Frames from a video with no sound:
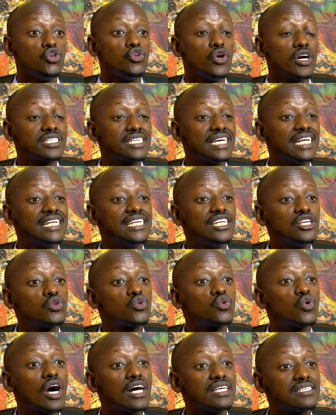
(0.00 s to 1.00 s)
you actually need
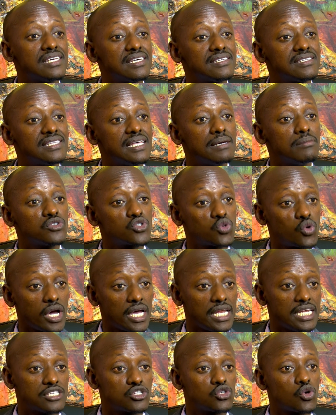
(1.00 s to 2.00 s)
to assess them
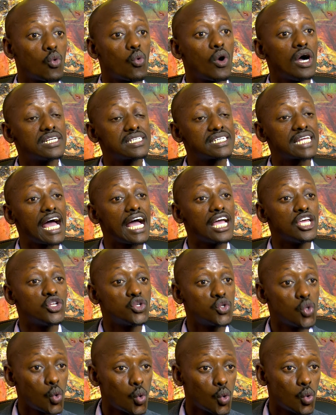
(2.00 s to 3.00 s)
squarely. So what I
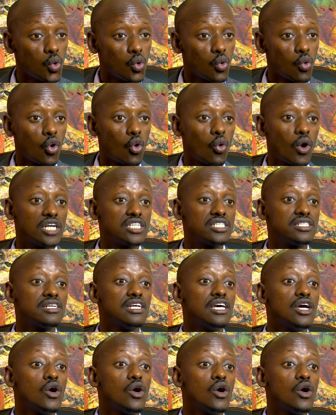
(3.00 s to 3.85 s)
do, or what